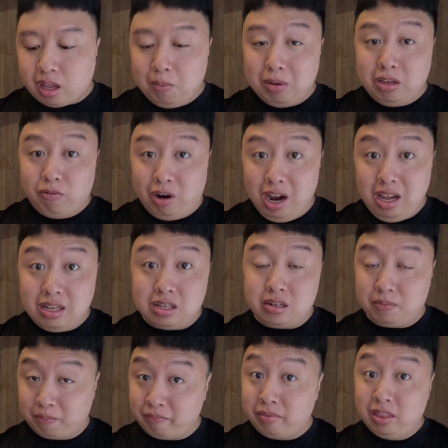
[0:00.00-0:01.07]
But the rice
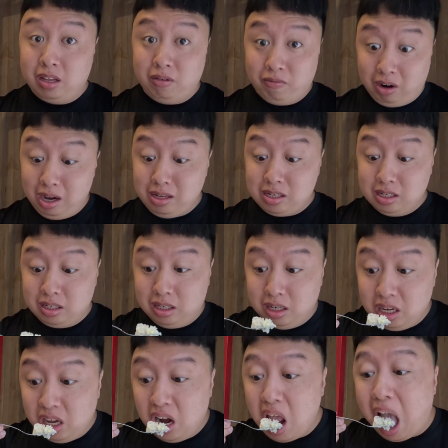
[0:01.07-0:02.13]
is
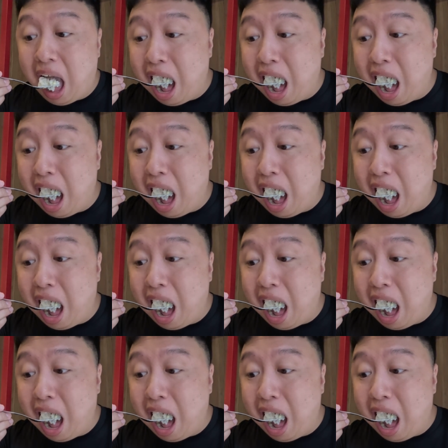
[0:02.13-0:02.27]
good.